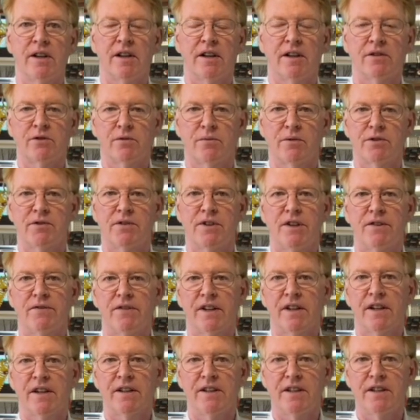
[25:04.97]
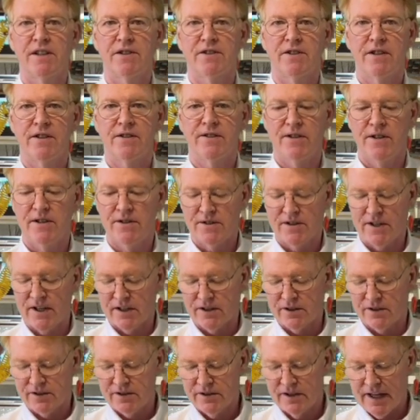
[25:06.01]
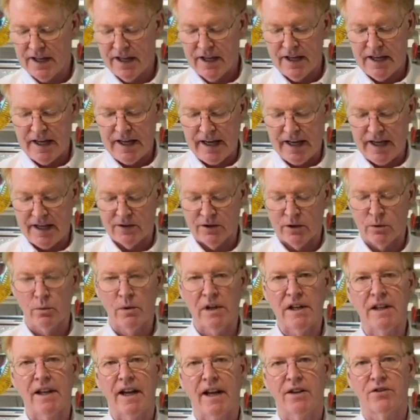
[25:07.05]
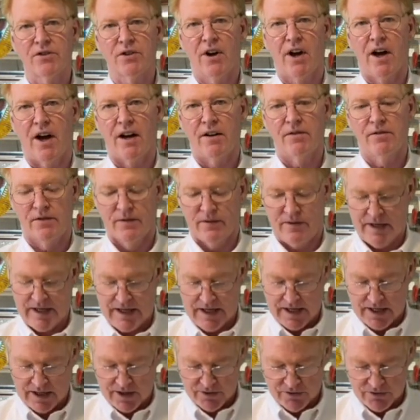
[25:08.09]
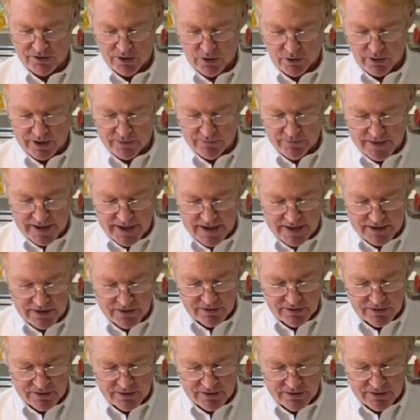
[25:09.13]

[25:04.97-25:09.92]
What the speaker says: it's receiving a DCC signal, and the relay is off. So if I